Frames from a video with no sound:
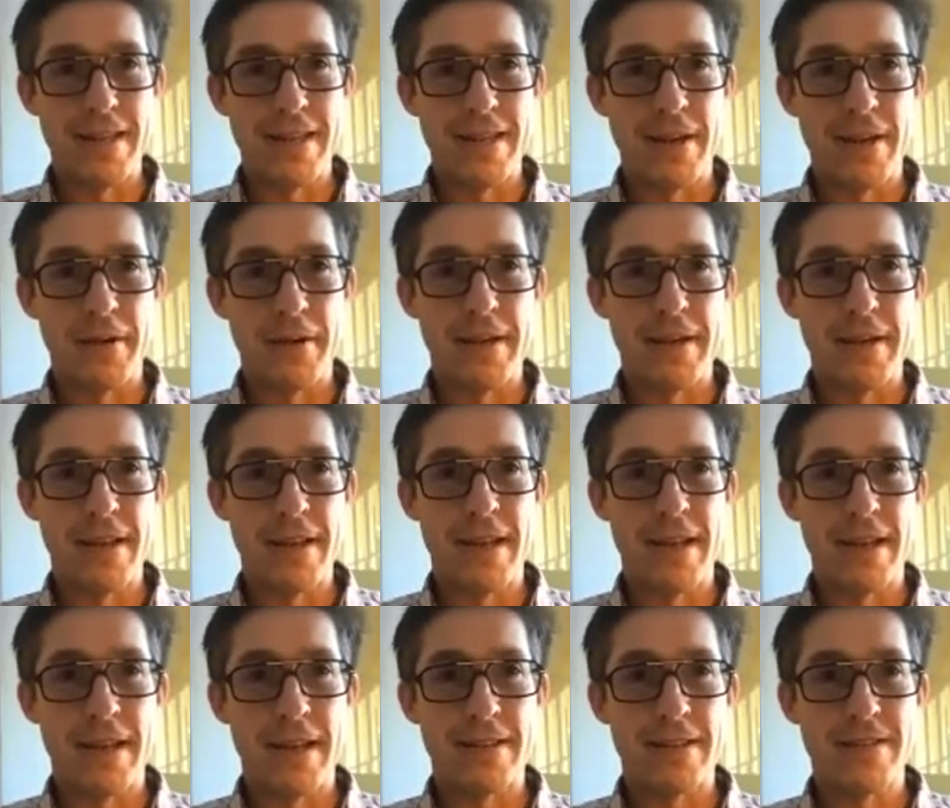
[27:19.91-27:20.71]
You know, it
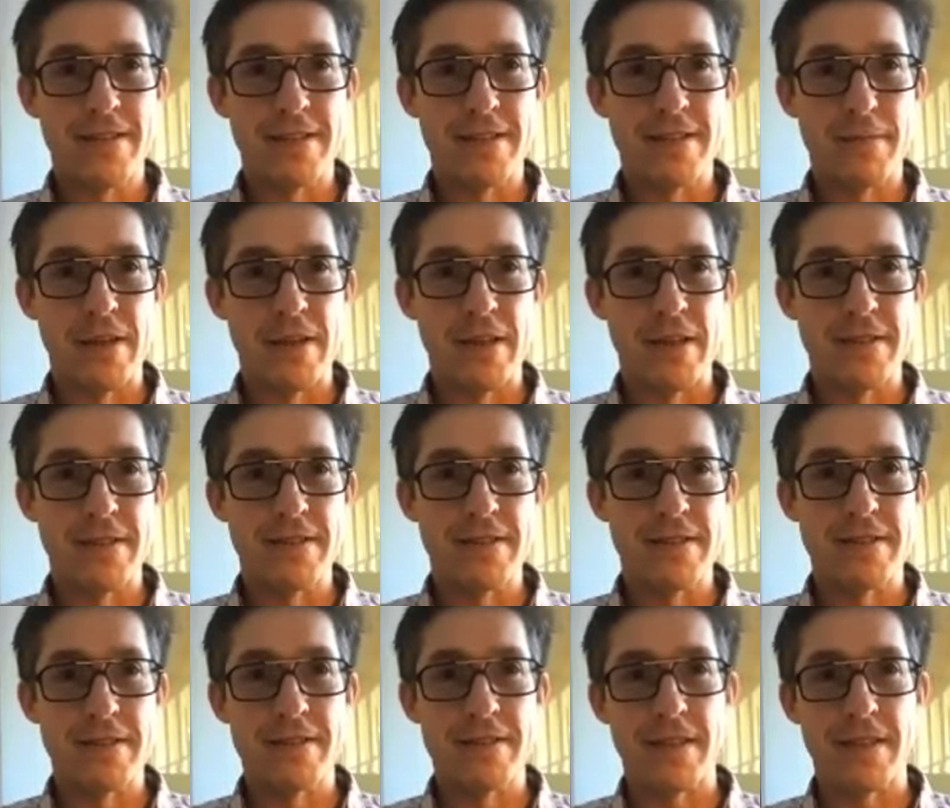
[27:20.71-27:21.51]
is
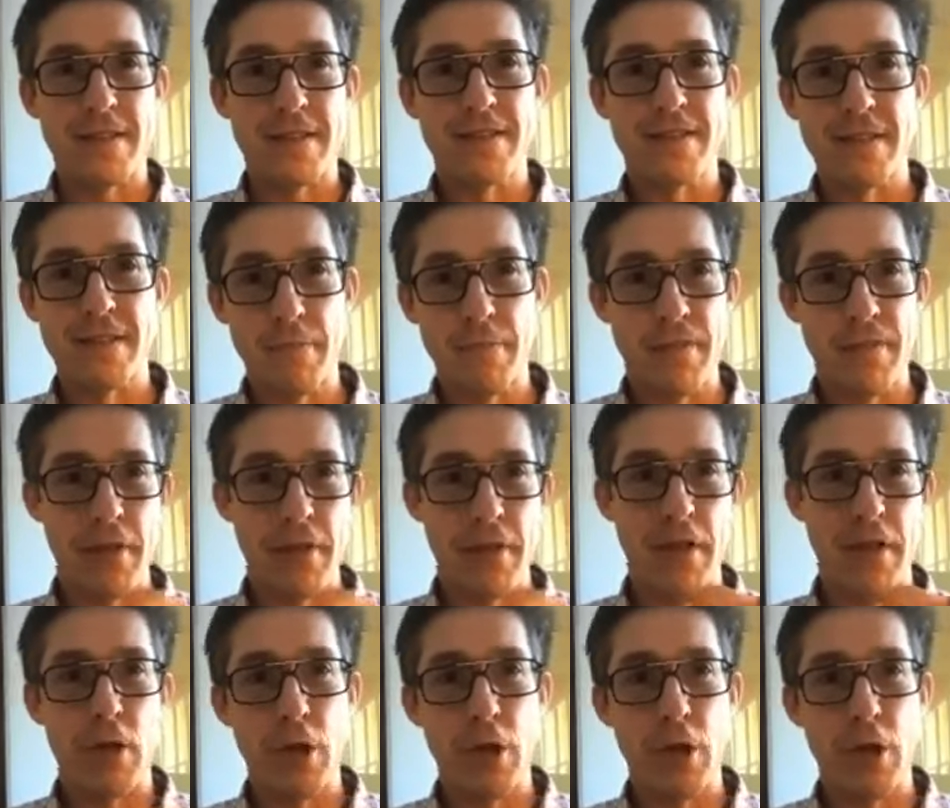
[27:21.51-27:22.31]
somebody's seen something
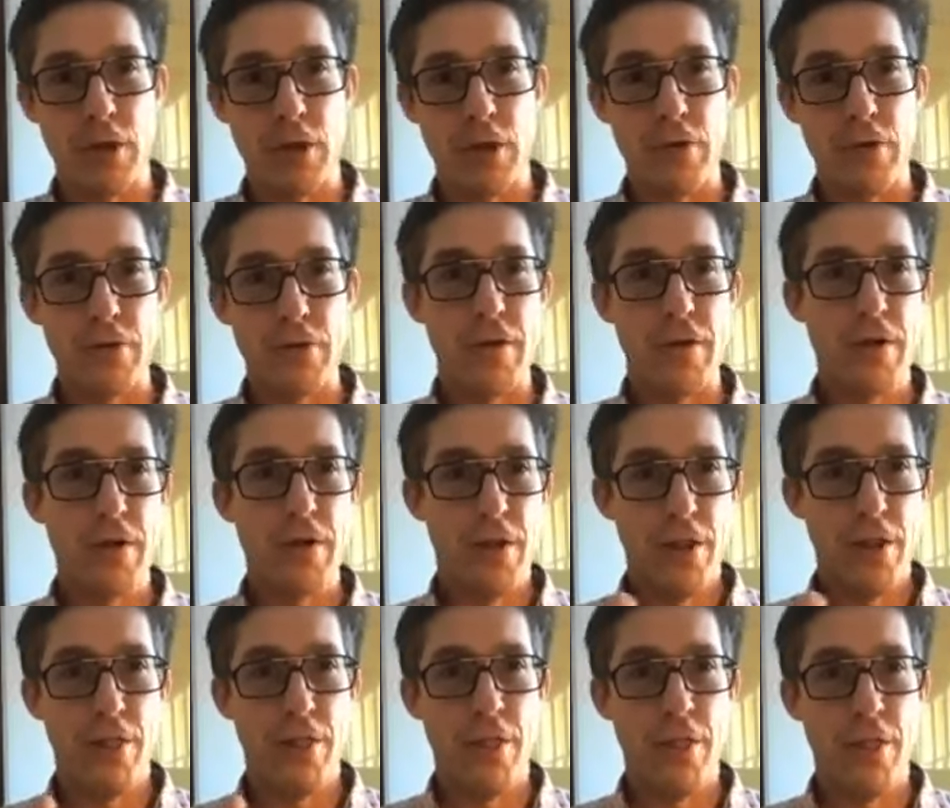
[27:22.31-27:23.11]
in you
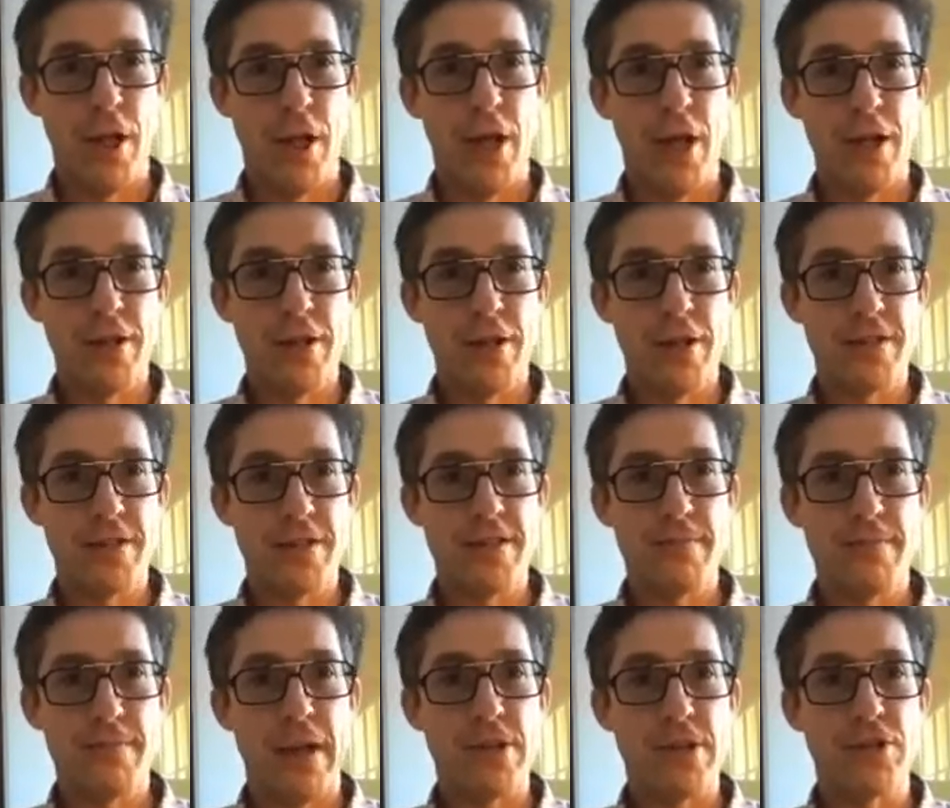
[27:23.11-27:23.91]
that's
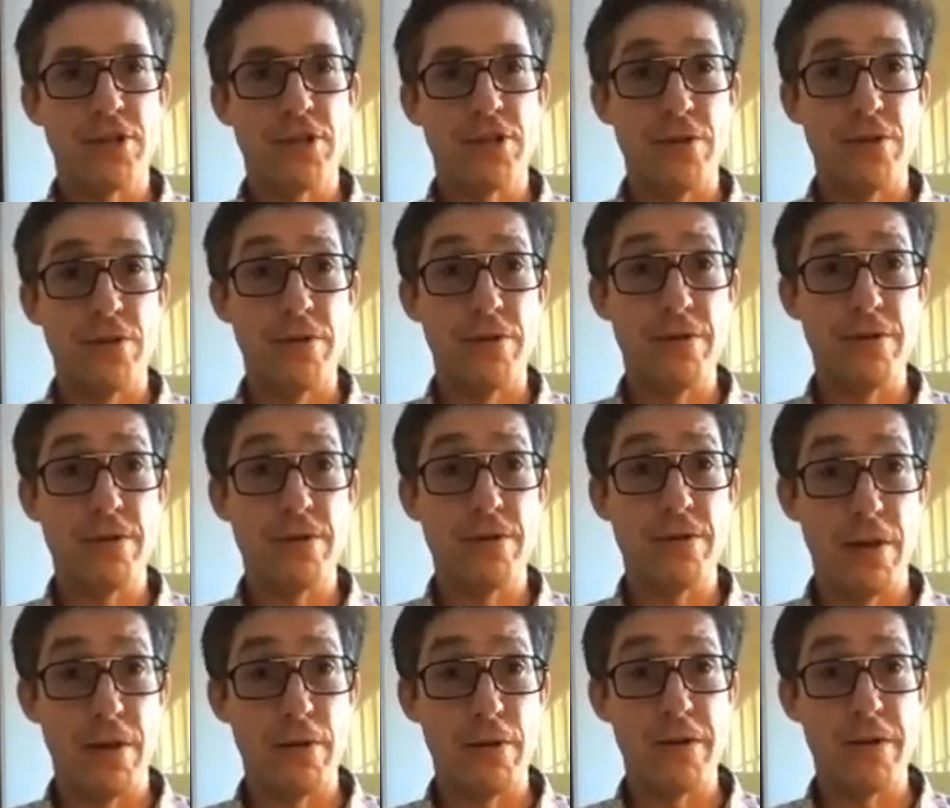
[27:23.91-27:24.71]
special,
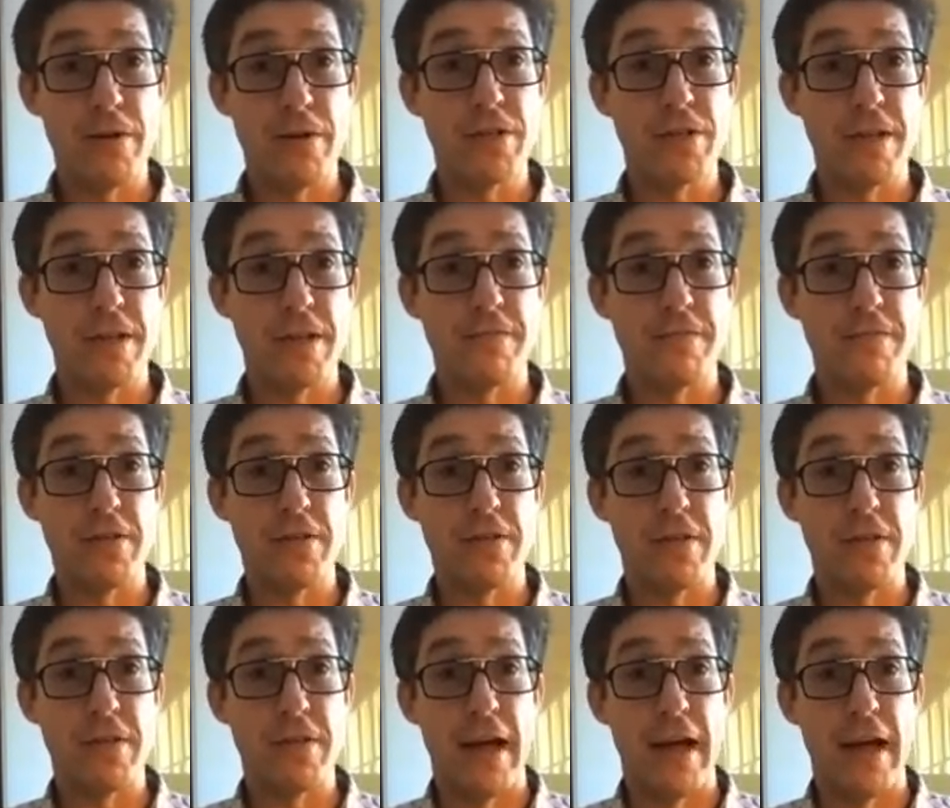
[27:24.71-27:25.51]
you know, which gives
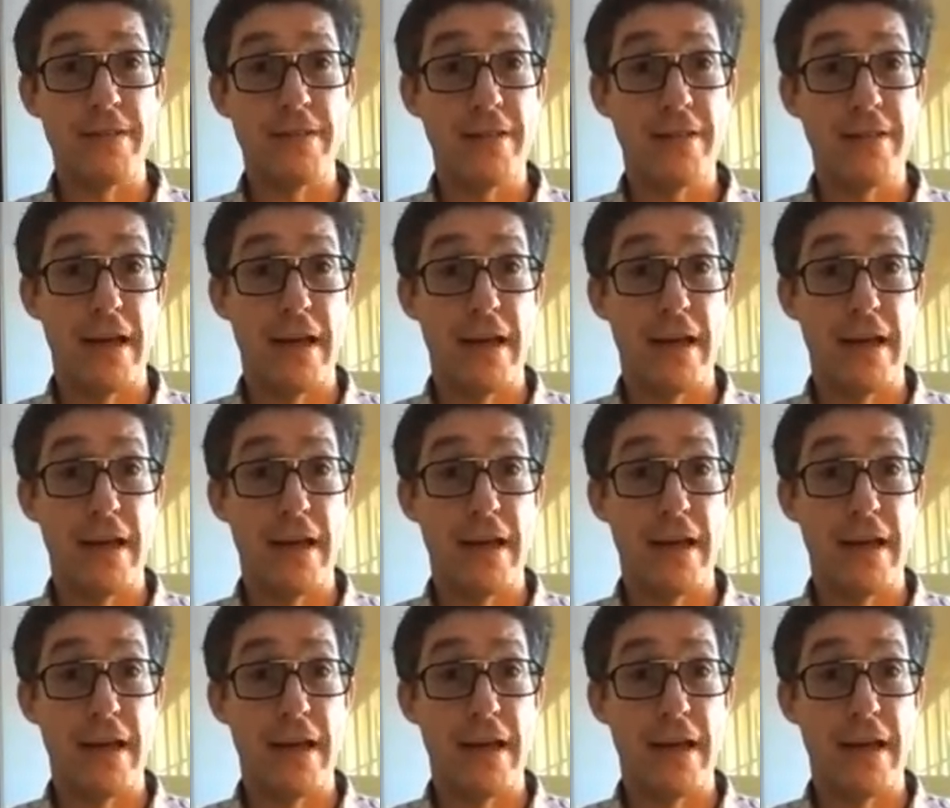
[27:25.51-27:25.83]
you that